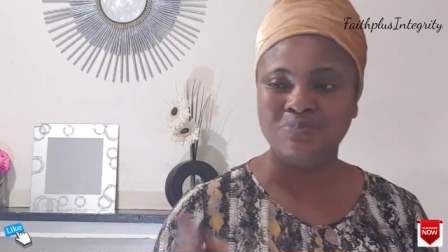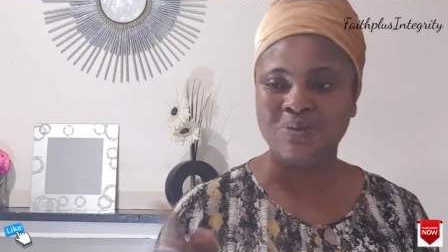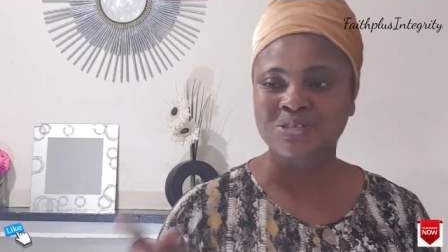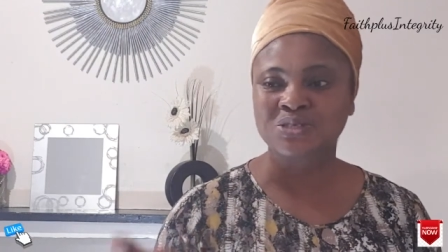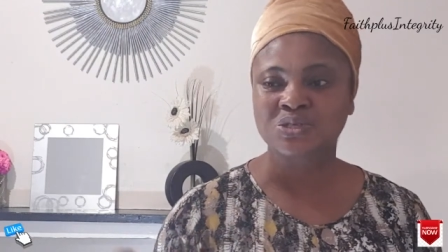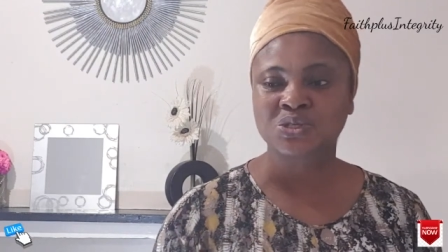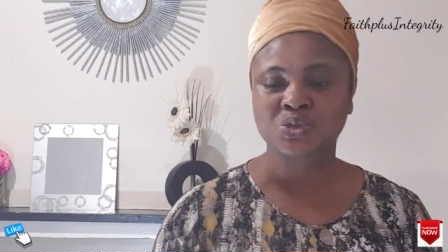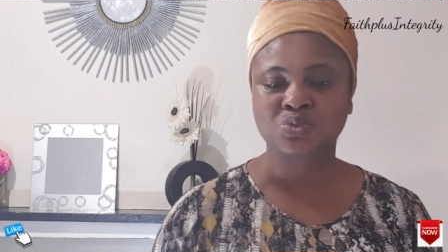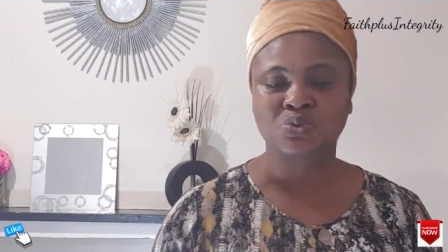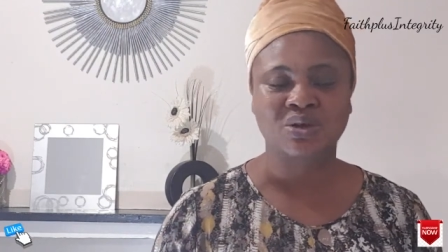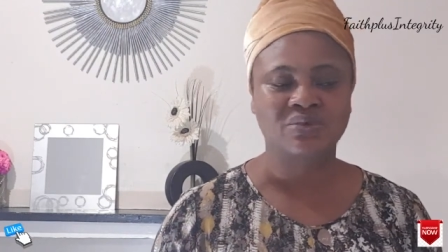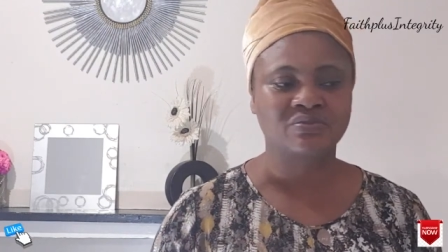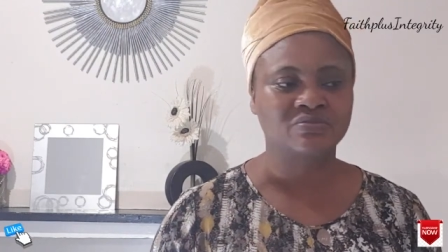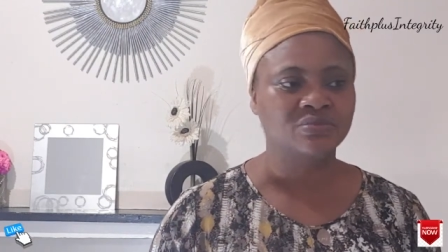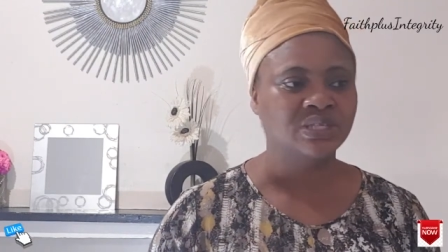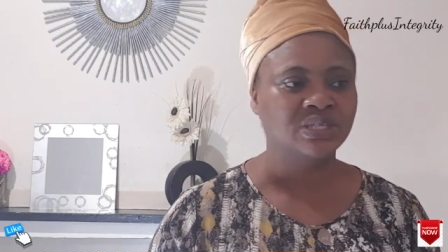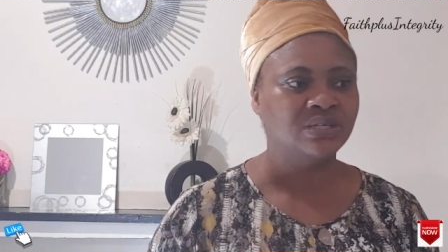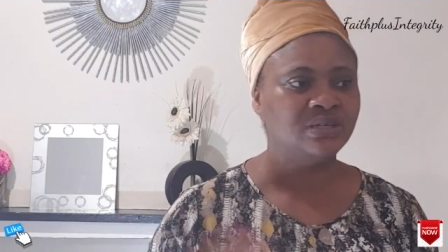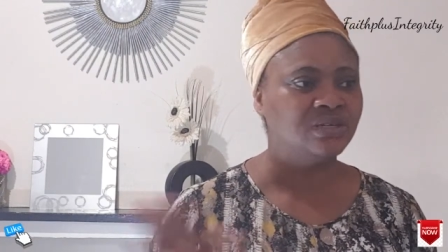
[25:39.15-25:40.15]
pastor's wife,
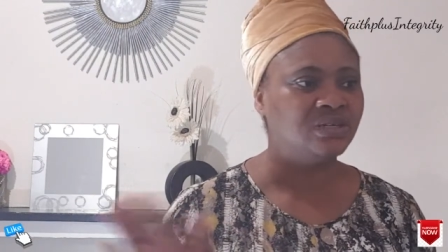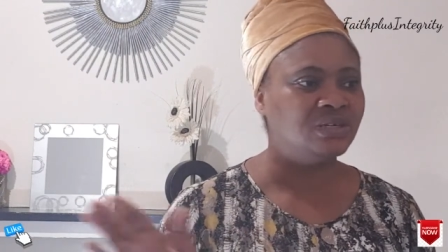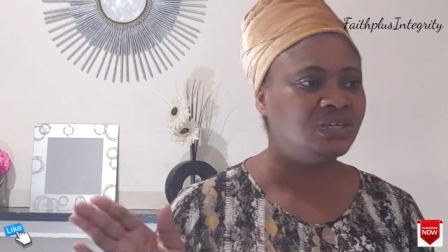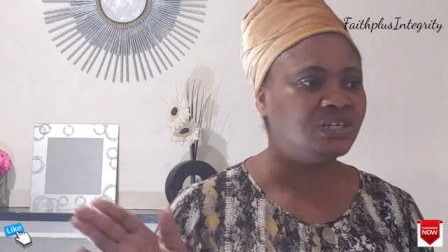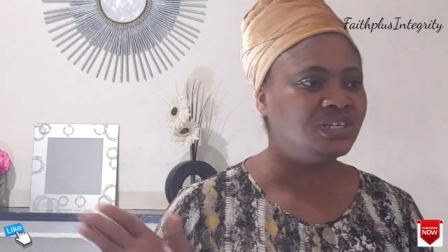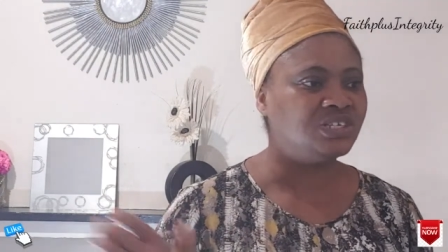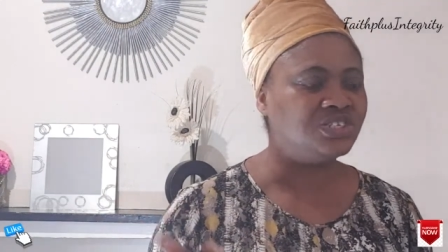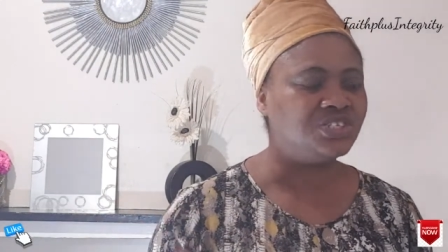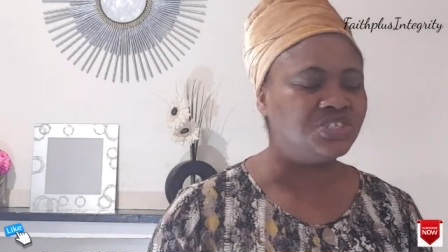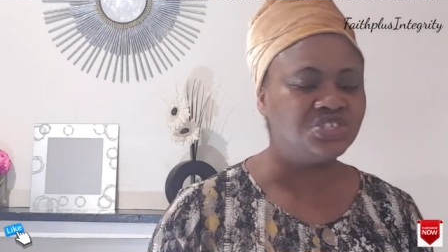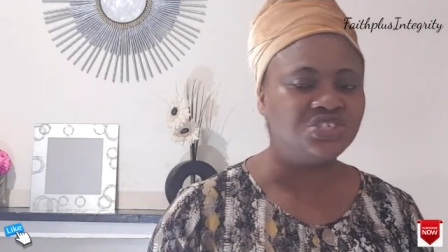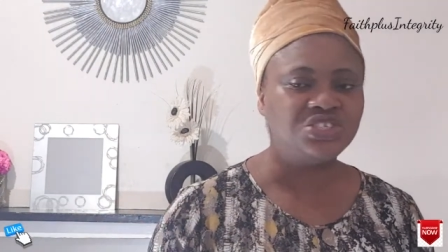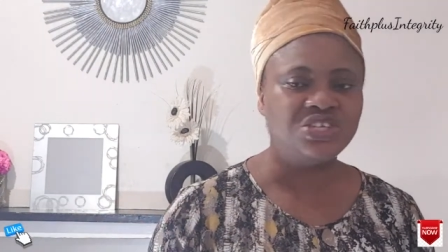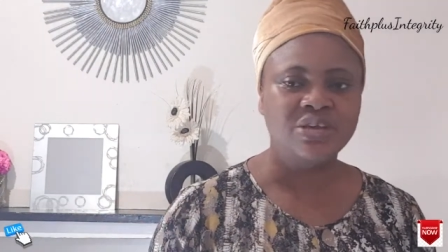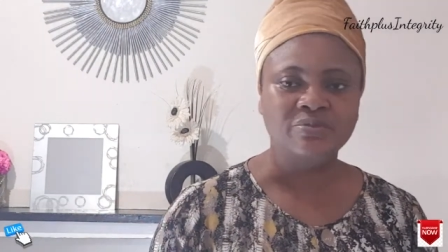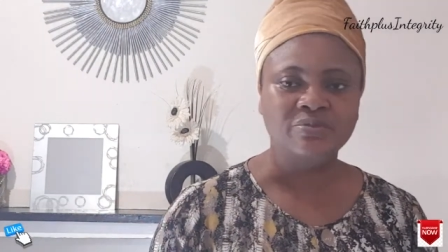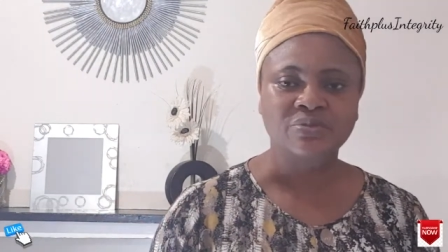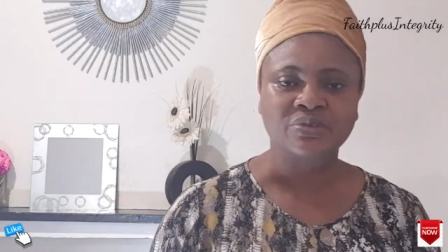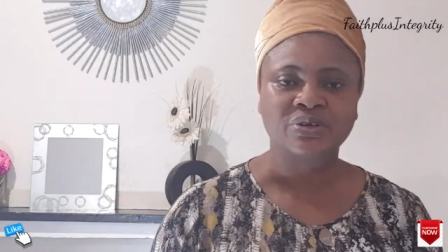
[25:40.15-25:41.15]
it's a
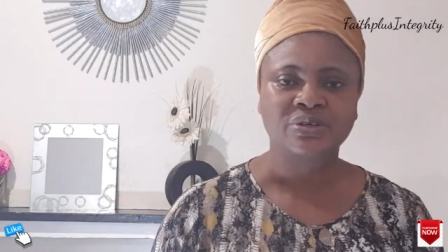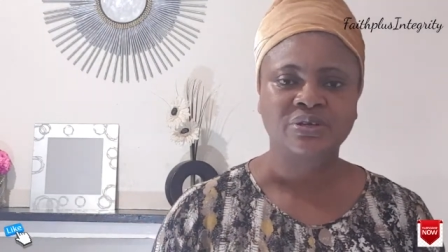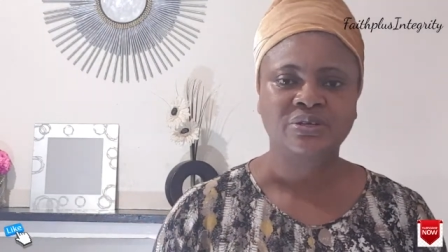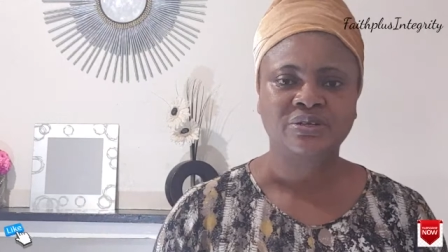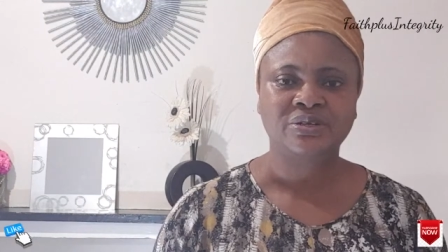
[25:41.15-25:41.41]
shame.